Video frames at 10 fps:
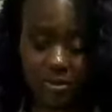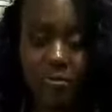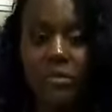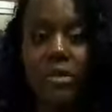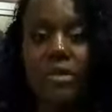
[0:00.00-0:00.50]
Mm,
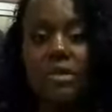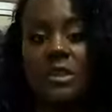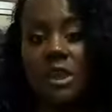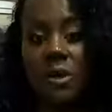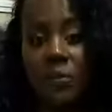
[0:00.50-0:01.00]
tell them,
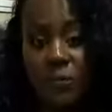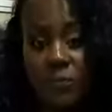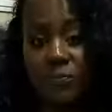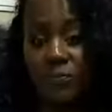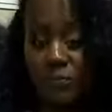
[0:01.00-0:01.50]
so, tell
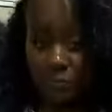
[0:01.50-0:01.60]
them.